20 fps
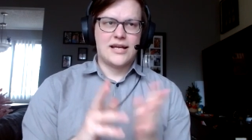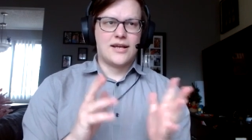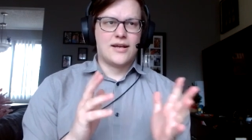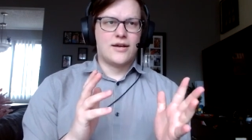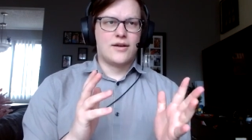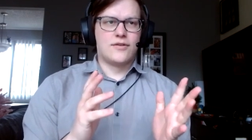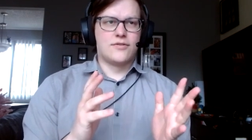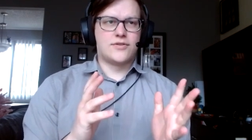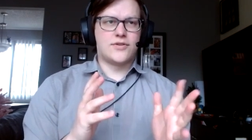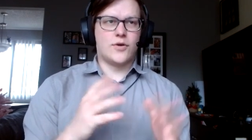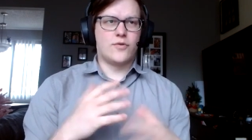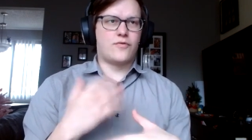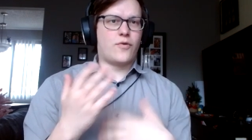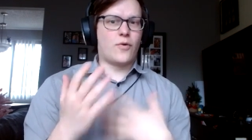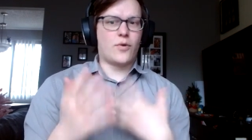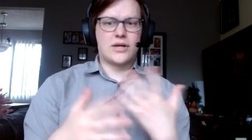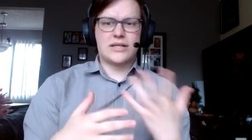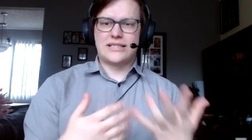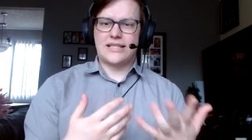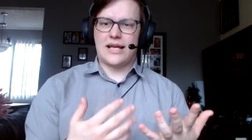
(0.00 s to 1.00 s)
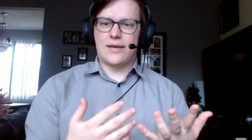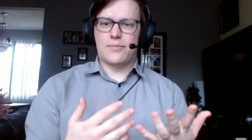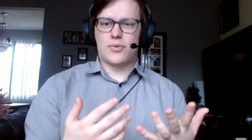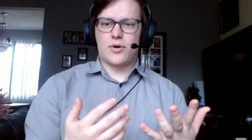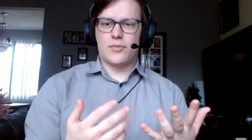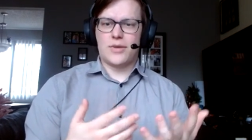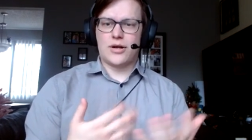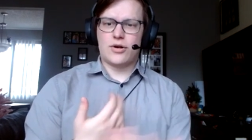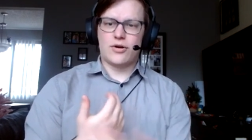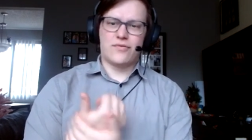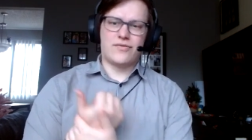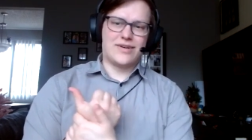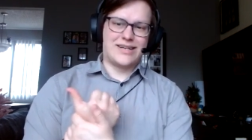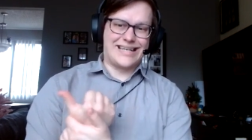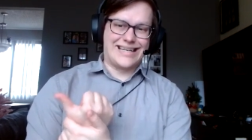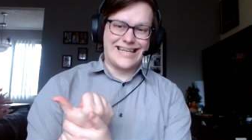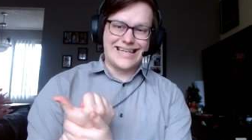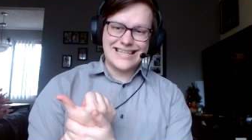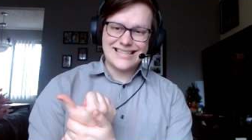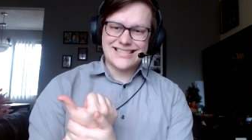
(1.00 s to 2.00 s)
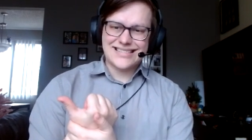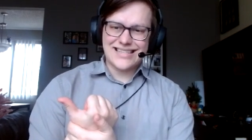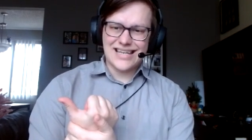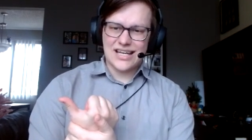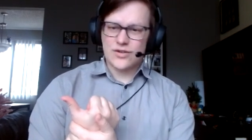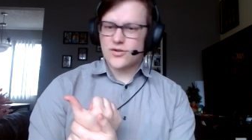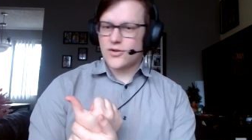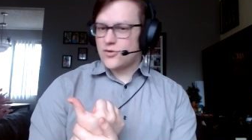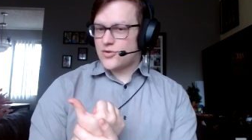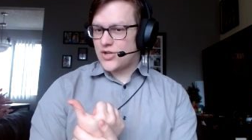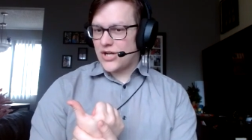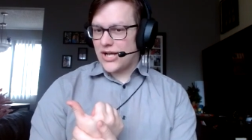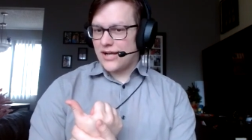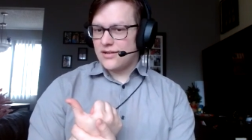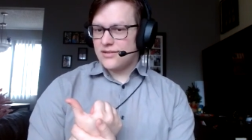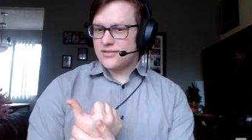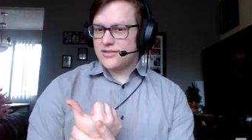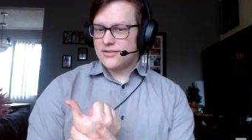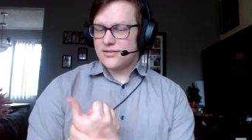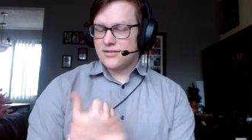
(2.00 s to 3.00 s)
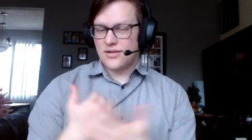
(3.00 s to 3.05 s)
So, for example, my girlfriend knits and crochets.